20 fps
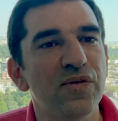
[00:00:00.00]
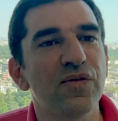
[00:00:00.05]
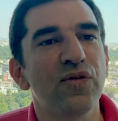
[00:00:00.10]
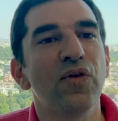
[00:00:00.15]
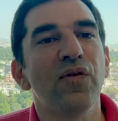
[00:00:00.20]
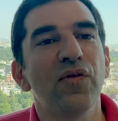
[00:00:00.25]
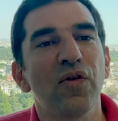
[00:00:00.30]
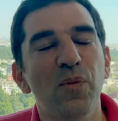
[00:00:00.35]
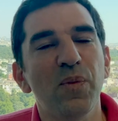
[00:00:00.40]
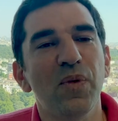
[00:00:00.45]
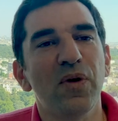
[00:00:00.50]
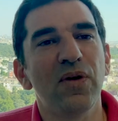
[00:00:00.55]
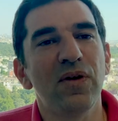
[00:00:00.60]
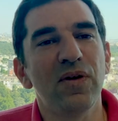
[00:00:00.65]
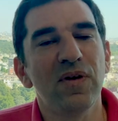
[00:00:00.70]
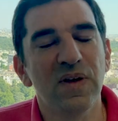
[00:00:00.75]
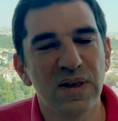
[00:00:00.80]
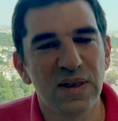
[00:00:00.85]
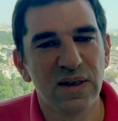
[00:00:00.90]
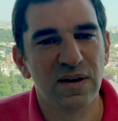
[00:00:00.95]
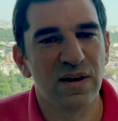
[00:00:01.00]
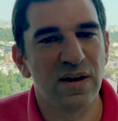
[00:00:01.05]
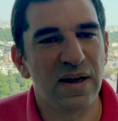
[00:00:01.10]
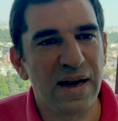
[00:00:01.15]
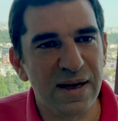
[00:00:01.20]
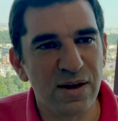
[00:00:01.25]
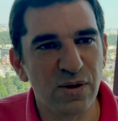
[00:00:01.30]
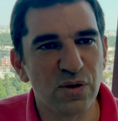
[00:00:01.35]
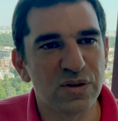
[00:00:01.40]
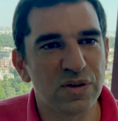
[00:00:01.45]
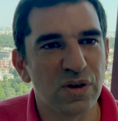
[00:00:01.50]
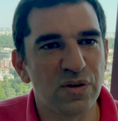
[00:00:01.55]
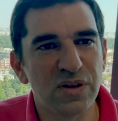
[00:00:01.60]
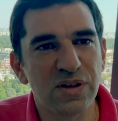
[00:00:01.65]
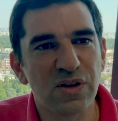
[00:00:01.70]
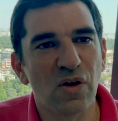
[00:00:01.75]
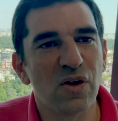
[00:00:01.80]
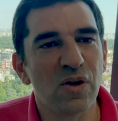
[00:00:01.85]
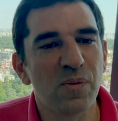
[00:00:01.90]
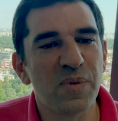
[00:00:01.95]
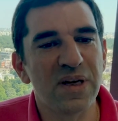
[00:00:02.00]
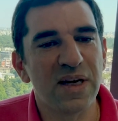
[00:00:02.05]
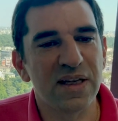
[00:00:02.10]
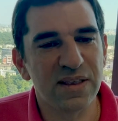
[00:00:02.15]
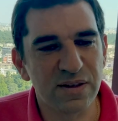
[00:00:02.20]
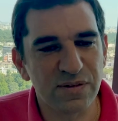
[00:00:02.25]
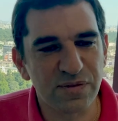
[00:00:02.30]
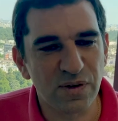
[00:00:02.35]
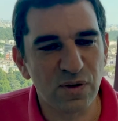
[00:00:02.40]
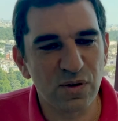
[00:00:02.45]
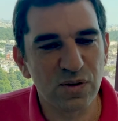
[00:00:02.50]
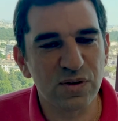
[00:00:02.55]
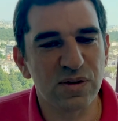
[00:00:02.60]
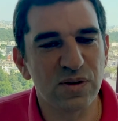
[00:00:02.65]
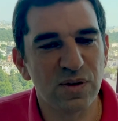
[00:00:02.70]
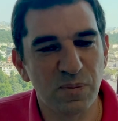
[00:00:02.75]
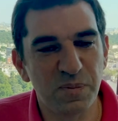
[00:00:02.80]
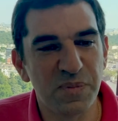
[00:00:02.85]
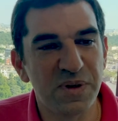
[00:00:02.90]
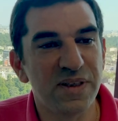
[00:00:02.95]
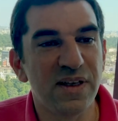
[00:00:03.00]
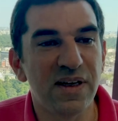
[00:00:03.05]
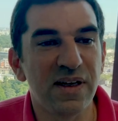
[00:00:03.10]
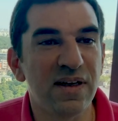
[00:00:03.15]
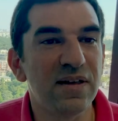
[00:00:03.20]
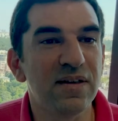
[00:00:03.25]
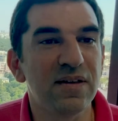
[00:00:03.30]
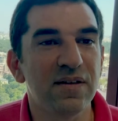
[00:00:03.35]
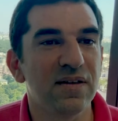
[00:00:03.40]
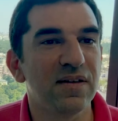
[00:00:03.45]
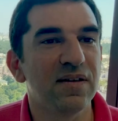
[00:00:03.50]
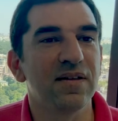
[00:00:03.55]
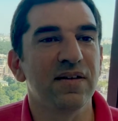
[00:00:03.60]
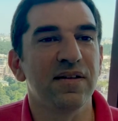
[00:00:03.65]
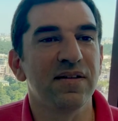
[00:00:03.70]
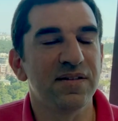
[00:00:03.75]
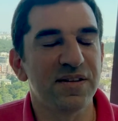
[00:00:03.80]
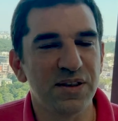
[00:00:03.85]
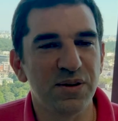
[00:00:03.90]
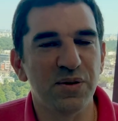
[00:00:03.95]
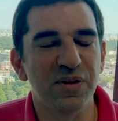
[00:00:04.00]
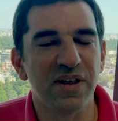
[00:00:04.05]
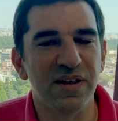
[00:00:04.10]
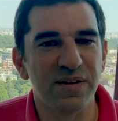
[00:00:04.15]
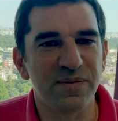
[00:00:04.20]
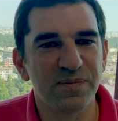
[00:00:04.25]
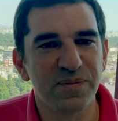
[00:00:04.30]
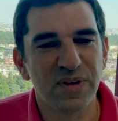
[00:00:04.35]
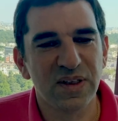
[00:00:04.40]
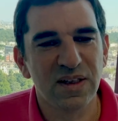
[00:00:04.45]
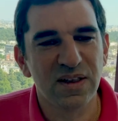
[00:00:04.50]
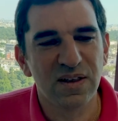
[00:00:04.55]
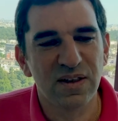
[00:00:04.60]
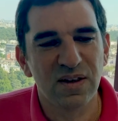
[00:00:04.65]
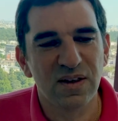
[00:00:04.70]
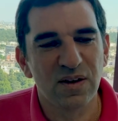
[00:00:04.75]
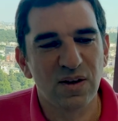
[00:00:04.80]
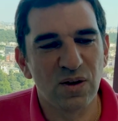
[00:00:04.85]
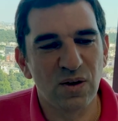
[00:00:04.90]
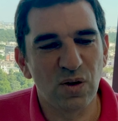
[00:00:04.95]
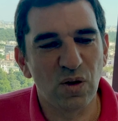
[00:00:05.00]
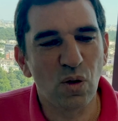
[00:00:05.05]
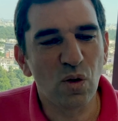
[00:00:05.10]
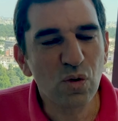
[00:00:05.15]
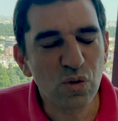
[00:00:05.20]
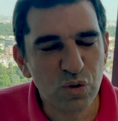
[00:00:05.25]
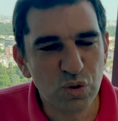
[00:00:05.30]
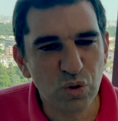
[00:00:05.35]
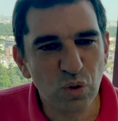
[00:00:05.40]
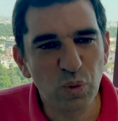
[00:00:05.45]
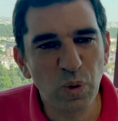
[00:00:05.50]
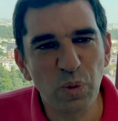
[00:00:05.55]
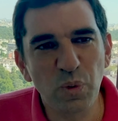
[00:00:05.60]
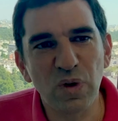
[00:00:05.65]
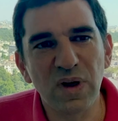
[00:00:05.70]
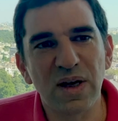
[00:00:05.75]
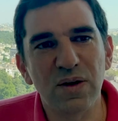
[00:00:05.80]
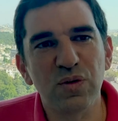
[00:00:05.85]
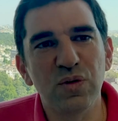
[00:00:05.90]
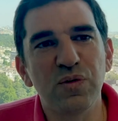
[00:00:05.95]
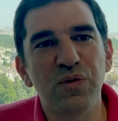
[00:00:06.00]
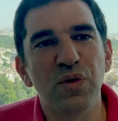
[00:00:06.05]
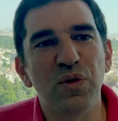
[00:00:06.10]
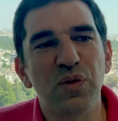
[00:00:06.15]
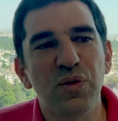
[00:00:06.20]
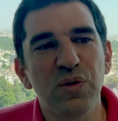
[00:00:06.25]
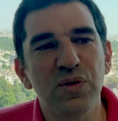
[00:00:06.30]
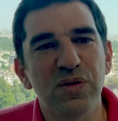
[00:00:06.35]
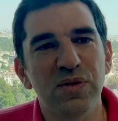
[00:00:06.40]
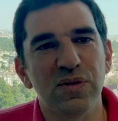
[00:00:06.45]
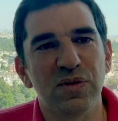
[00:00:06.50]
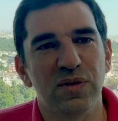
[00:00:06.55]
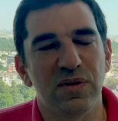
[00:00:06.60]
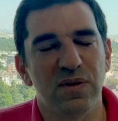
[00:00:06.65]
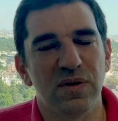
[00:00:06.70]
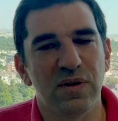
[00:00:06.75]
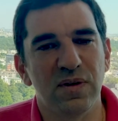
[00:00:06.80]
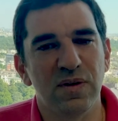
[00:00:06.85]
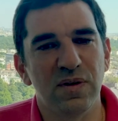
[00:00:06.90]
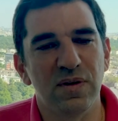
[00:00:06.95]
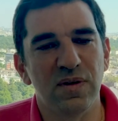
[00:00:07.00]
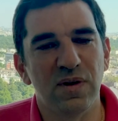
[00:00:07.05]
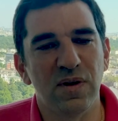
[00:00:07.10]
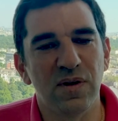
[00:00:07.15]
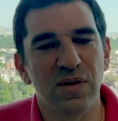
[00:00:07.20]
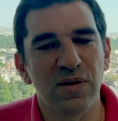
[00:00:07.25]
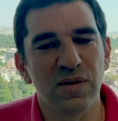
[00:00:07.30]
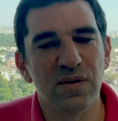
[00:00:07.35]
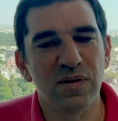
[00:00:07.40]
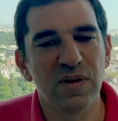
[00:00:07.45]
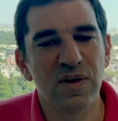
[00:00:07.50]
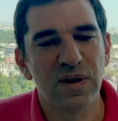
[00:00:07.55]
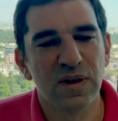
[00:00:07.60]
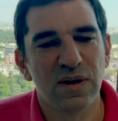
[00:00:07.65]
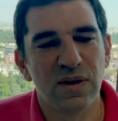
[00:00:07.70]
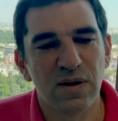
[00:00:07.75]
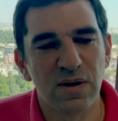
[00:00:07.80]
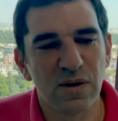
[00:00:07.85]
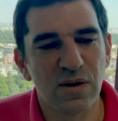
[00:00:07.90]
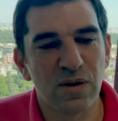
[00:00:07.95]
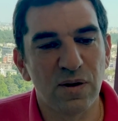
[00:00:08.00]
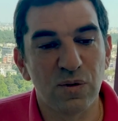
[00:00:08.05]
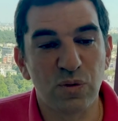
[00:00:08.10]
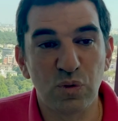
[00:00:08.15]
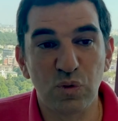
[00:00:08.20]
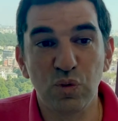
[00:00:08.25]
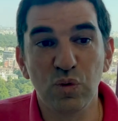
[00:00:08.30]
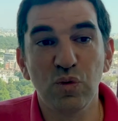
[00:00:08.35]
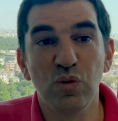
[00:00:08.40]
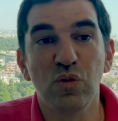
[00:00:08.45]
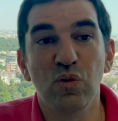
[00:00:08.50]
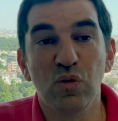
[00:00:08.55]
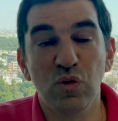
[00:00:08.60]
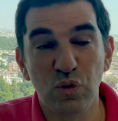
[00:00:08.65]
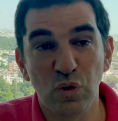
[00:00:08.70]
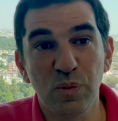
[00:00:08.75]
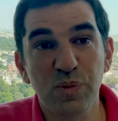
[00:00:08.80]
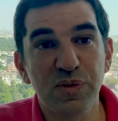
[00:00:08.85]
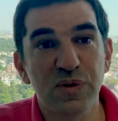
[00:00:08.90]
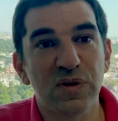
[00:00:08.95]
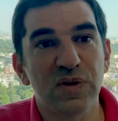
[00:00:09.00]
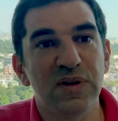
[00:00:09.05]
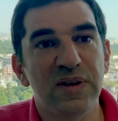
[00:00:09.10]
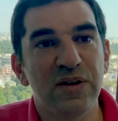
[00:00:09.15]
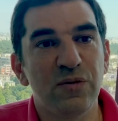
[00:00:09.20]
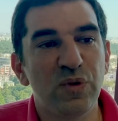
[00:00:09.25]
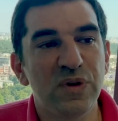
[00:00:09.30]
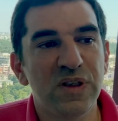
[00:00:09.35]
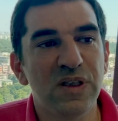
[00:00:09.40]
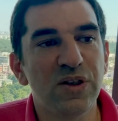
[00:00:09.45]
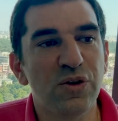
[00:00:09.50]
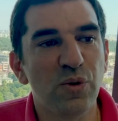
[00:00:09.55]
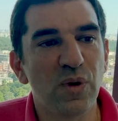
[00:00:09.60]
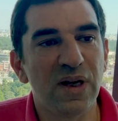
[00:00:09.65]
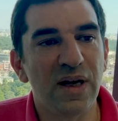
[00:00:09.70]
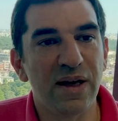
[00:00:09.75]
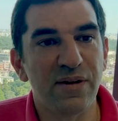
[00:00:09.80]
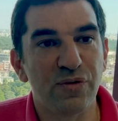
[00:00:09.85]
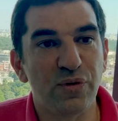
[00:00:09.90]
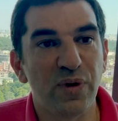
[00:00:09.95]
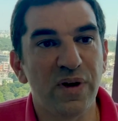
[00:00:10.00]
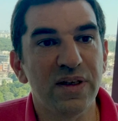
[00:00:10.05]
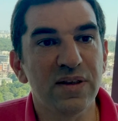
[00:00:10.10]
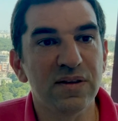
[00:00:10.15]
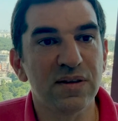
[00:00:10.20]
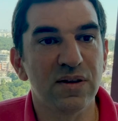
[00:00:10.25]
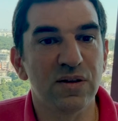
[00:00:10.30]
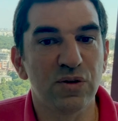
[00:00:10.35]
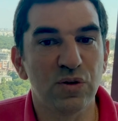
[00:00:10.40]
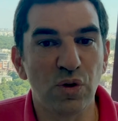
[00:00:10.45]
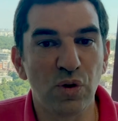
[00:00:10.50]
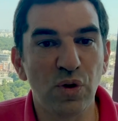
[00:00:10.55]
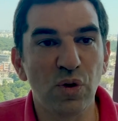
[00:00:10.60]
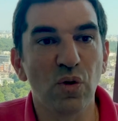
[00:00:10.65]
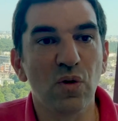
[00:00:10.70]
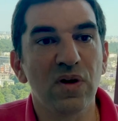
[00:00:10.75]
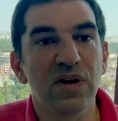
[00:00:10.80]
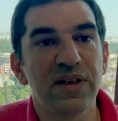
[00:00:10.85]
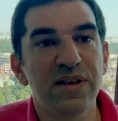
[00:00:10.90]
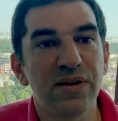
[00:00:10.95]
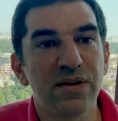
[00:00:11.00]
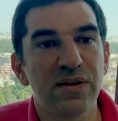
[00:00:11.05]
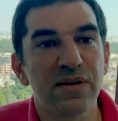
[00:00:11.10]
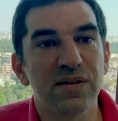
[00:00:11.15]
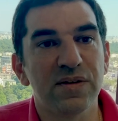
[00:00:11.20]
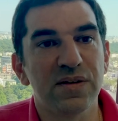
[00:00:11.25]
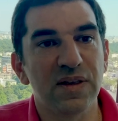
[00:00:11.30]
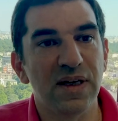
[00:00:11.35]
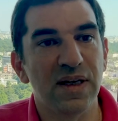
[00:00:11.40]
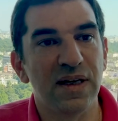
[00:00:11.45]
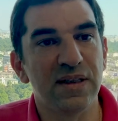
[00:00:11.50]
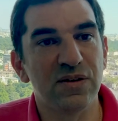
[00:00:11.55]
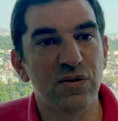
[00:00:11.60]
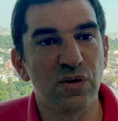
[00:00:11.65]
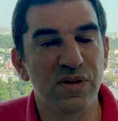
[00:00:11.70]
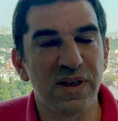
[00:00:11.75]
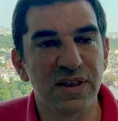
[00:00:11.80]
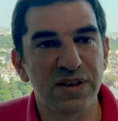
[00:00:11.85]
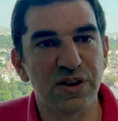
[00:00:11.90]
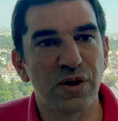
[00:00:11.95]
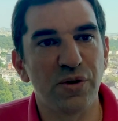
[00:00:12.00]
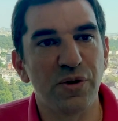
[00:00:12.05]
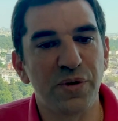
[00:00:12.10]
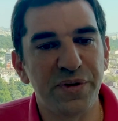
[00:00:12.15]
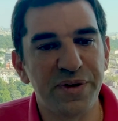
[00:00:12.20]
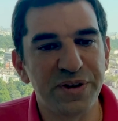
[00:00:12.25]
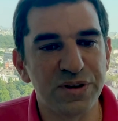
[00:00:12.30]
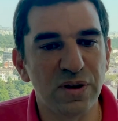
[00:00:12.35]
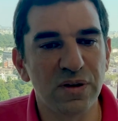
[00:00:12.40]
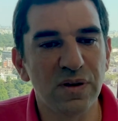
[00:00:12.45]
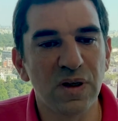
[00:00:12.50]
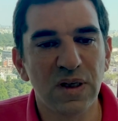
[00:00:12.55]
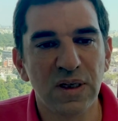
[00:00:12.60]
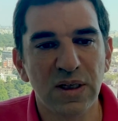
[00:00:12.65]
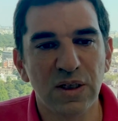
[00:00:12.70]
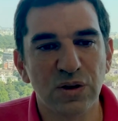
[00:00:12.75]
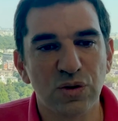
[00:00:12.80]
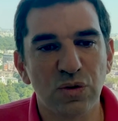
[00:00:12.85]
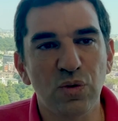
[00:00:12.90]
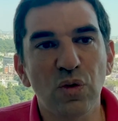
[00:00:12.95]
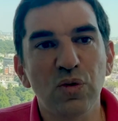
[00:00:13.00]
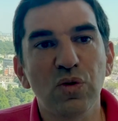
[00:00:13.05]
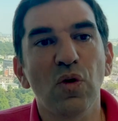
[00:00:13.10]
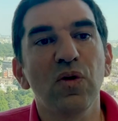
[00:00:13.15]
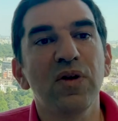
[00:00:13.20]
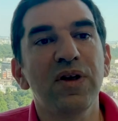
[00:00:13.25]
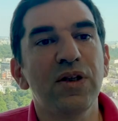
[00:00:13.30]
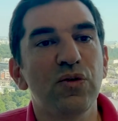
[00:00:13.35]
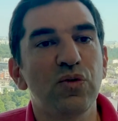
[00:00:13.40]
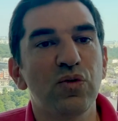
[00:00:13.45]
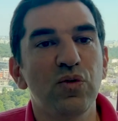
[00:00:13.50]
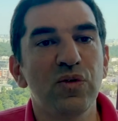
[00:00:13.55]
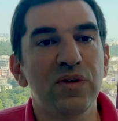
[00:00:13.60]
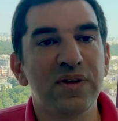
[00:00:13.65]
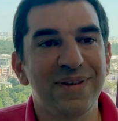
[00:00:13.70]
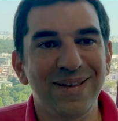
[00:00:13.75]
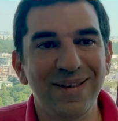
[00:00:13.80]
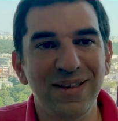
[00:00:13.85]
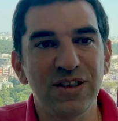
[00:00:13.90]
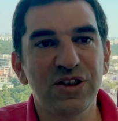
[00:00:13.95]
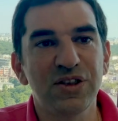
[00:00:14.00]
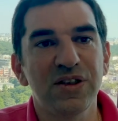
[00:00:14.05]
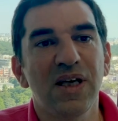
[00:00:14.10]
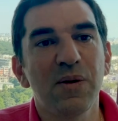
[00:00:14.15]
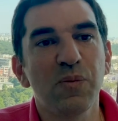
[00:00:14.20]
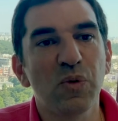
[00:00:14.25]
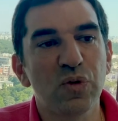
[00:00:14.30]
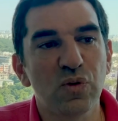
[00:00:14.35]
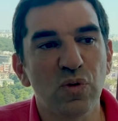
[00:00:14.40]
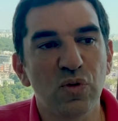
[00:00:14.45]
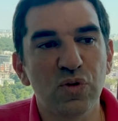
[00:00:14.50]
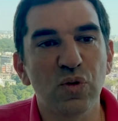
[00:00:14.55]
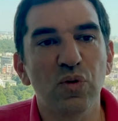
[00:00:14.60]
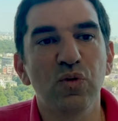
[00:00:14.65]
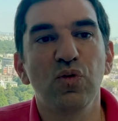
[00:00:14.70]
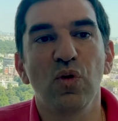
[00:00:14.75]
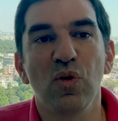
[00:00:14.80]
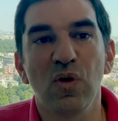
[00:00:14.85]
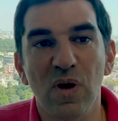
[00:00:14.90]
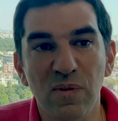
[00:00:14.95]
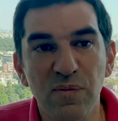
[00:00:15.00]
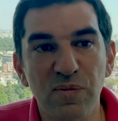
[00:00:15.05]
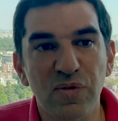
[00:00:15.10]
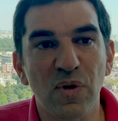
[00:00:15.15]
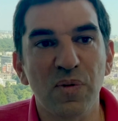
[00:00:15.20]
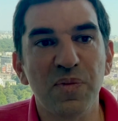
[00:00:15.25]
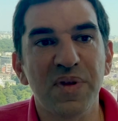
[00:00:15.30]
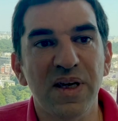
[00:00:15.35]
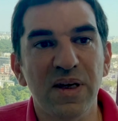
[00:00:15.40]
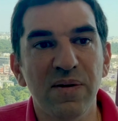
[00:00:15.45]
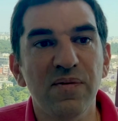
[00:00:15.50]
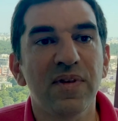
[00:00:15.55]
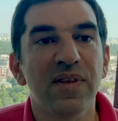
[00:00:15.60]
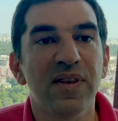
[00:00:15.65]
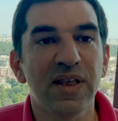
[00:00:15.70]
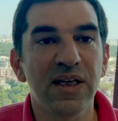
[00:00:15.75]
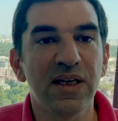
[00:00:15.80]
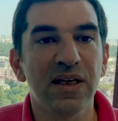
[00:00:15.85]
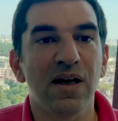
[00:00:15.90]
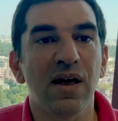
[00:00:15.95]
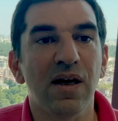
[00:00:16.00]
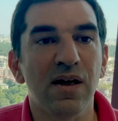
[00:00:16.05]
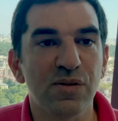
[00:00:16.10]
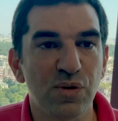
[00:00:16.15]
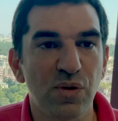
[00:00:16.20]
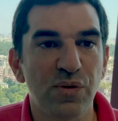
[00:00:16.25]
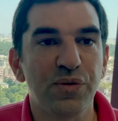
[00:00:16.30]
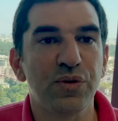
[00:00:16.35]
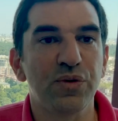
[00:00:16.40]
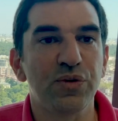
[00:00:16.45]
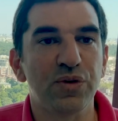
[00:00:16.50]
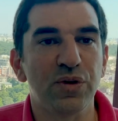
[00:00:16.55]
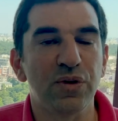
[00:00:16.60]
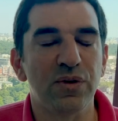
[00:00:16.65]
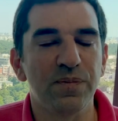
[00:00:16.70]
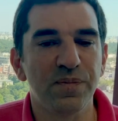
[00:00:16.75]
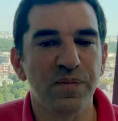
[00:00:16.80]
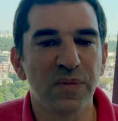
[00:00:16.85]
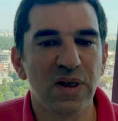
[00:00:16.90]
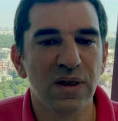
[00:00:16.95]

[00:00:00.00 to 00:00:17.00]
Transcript: of November, Allianz Auditorium in La Défense. Be there and see you there. Uh, also, we would like to focus uh, on uh, two groups within ULI France, the young leaders and the next generation. So not only to teach them, but also to learn from them. They are the future.